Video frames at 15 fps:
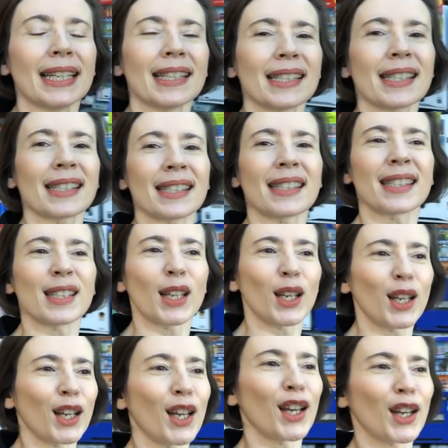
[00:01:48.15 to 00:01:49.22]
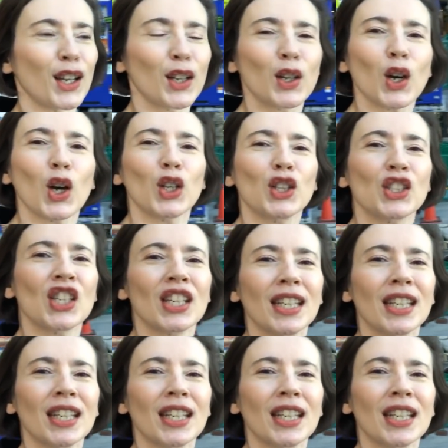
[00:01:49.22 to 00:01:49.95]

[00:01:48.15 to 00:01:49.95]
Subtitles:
It's the god